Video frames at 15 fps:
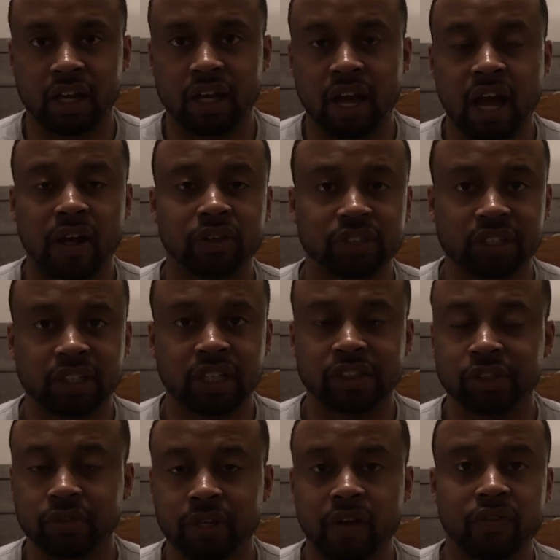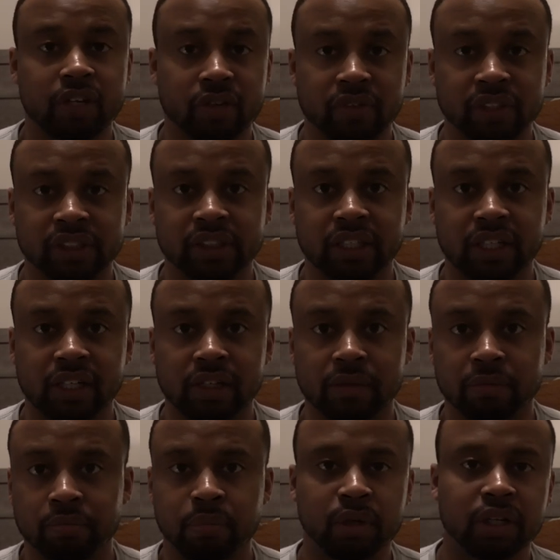housing that you've never even
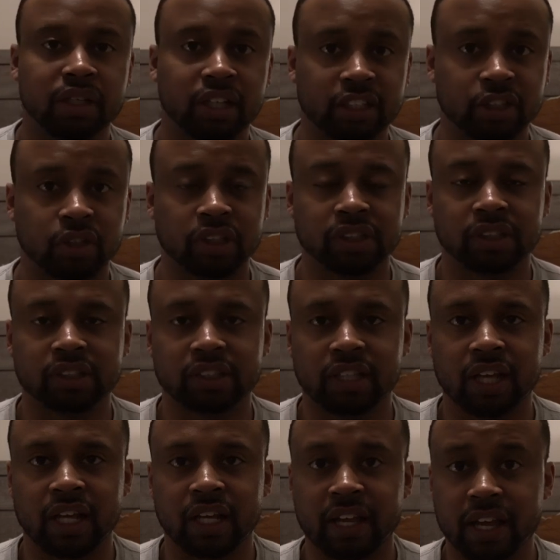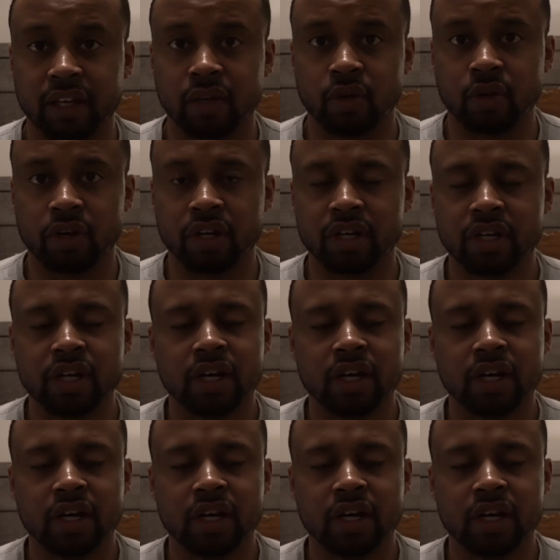seen, putting that trust into that landlord.